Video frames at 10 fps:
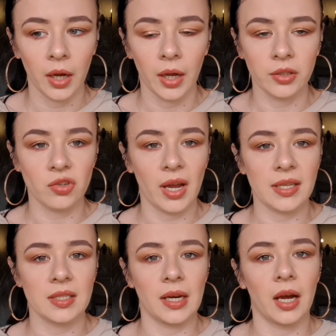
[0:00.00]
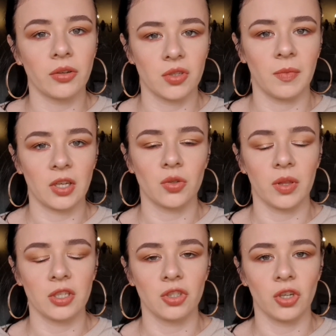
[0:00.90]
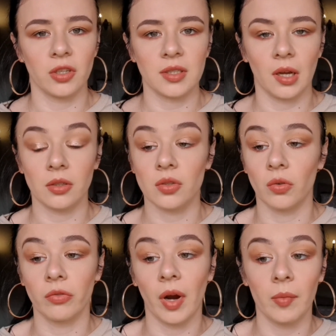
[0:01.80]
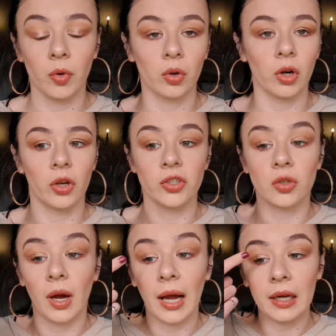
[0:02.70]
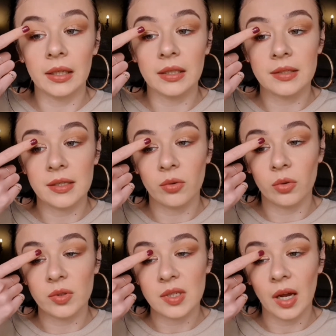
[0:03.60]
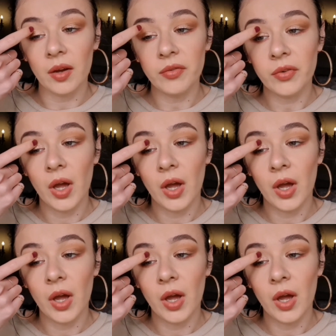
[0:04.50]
it dries down to make sure that you don't touch or rub or close your eyelids or stuff.